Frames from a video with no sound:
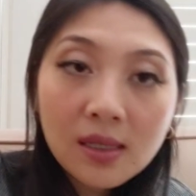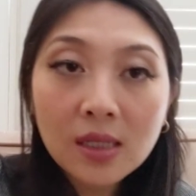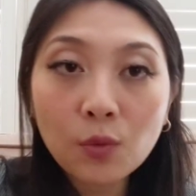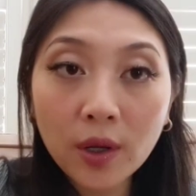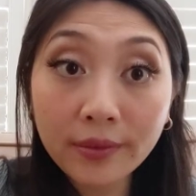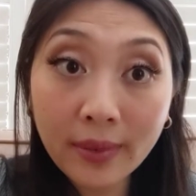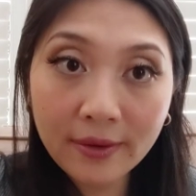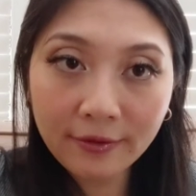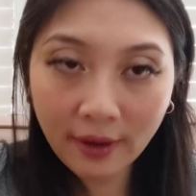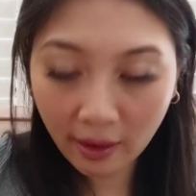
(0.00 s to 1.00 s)
this is one of
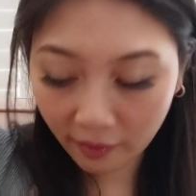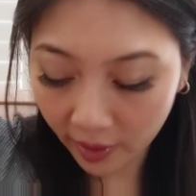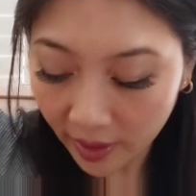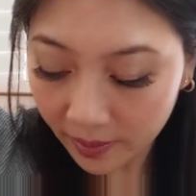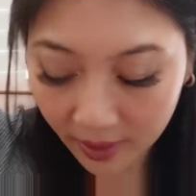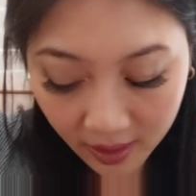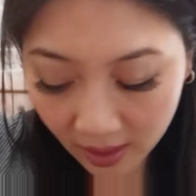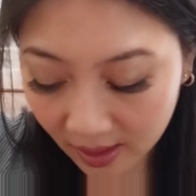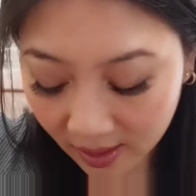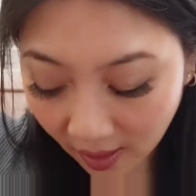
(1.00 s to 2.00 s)
my favorite, but
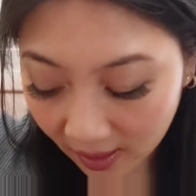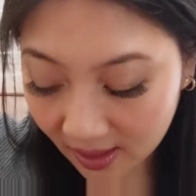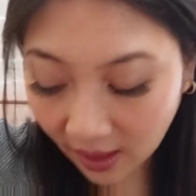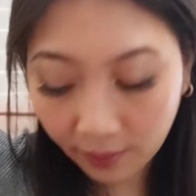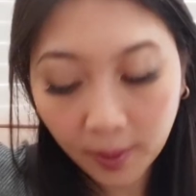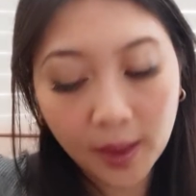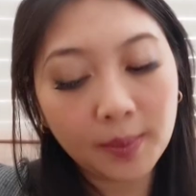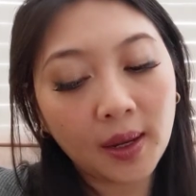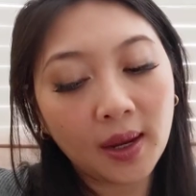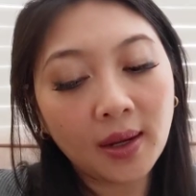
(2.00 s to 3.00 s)
it's not a safe
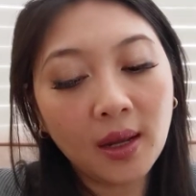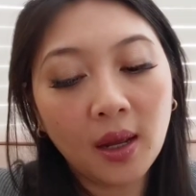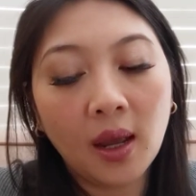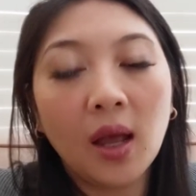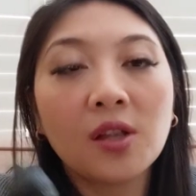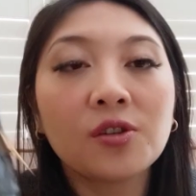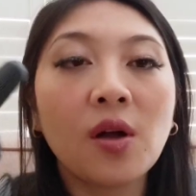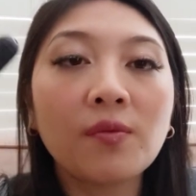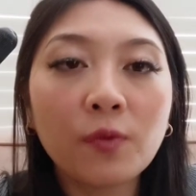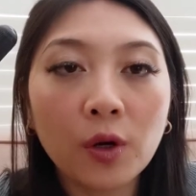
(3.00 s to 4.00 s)
blind buy.
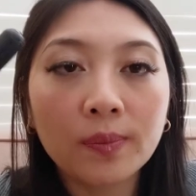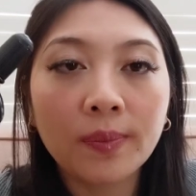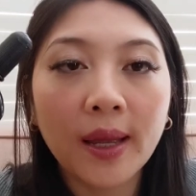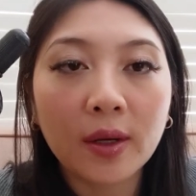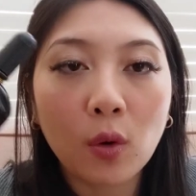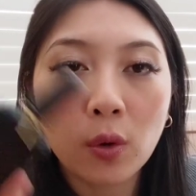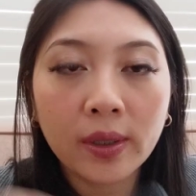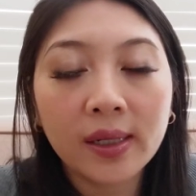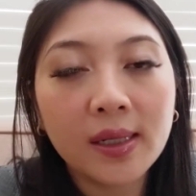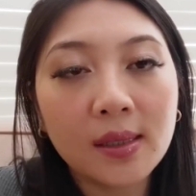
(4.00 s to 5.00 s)
Tom Ford Black
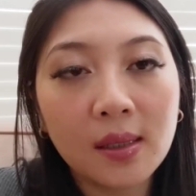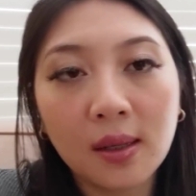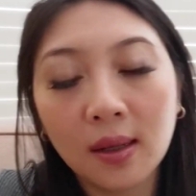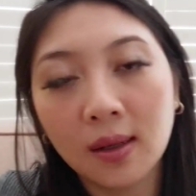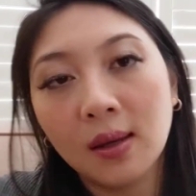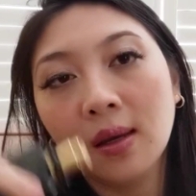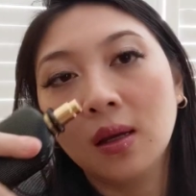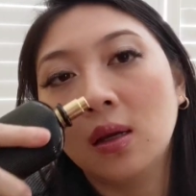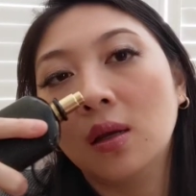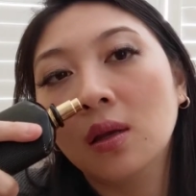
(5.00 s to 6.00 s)
Orchid.
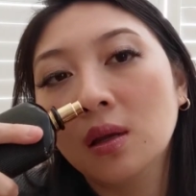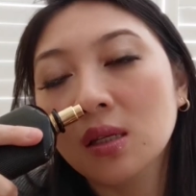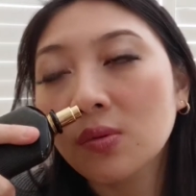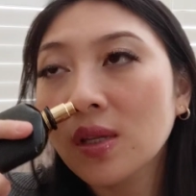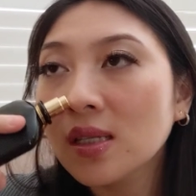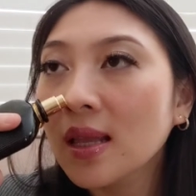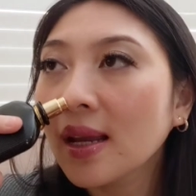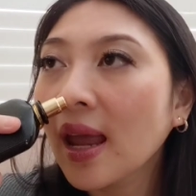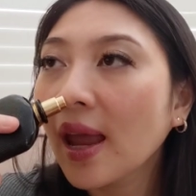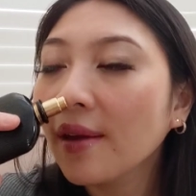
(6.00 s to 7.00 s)
This one's
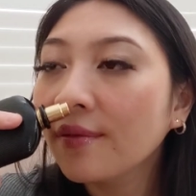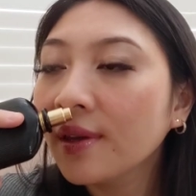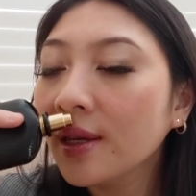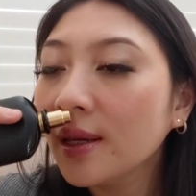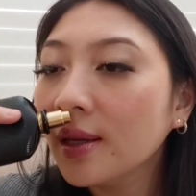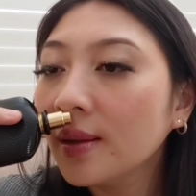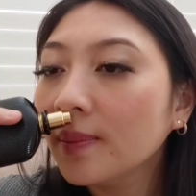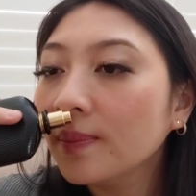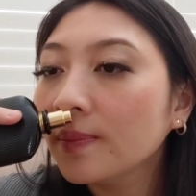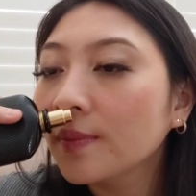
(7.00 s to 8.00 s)
like
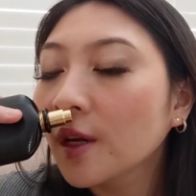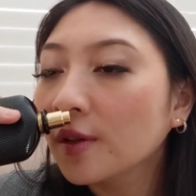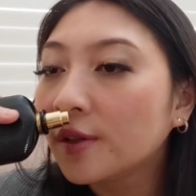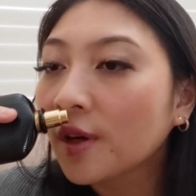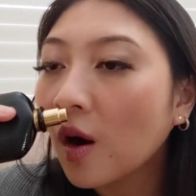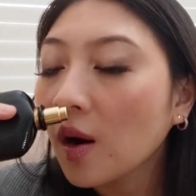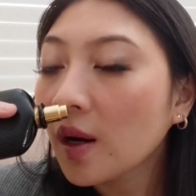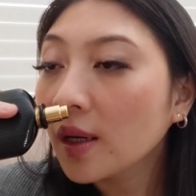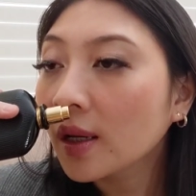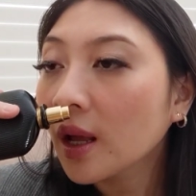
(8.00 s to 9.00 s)
heavy,
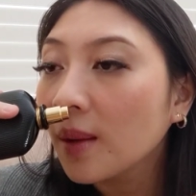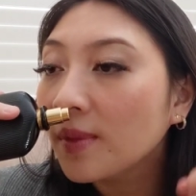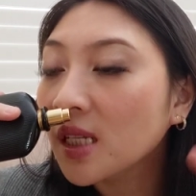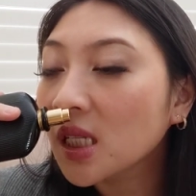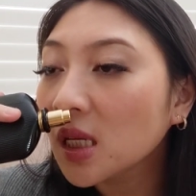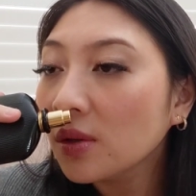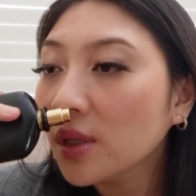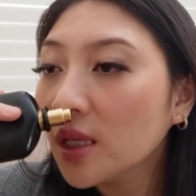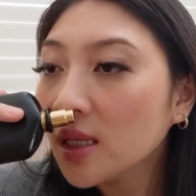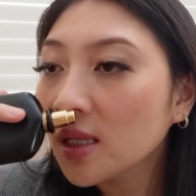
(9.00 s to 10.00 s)
dark,
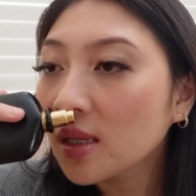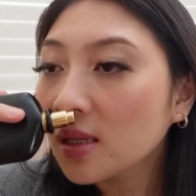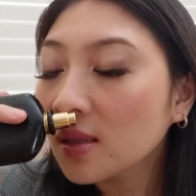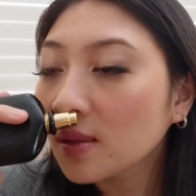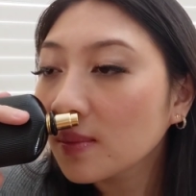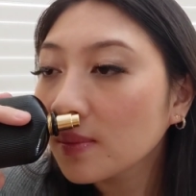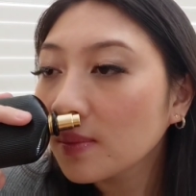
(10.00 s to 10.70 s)
mysterious.